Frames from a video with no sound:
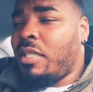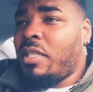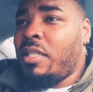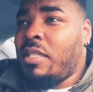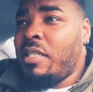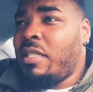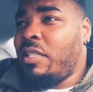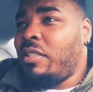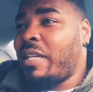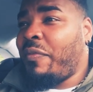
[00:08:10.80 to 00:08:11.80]
he
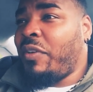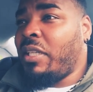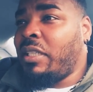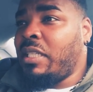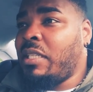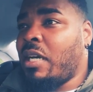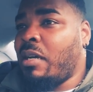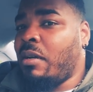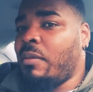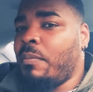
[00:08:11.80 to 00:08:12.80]
definitely
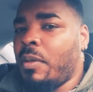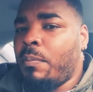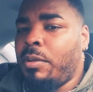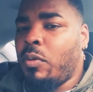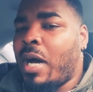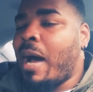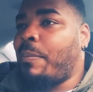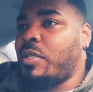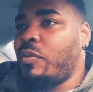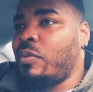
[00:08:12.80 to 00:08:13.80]
blew an
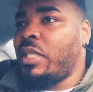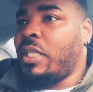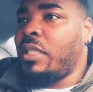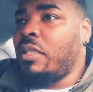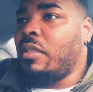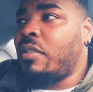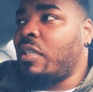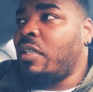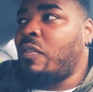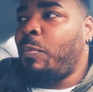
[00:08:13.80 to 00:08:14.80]
opportunity
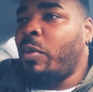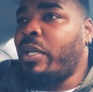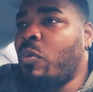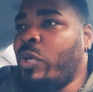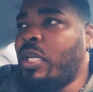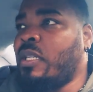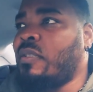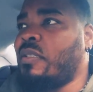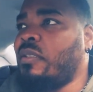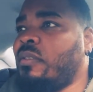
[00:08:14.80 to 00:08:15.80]
to exploit a
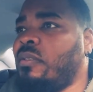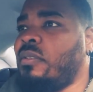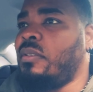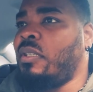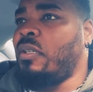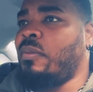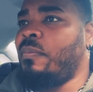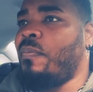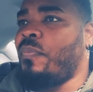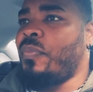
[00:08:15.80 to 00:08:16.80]
weakness, you know,
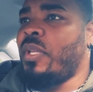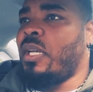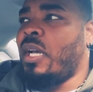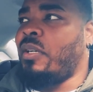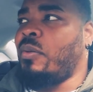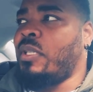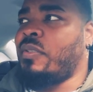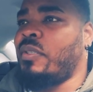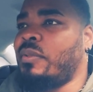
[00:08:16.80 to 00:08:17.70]
I noticed.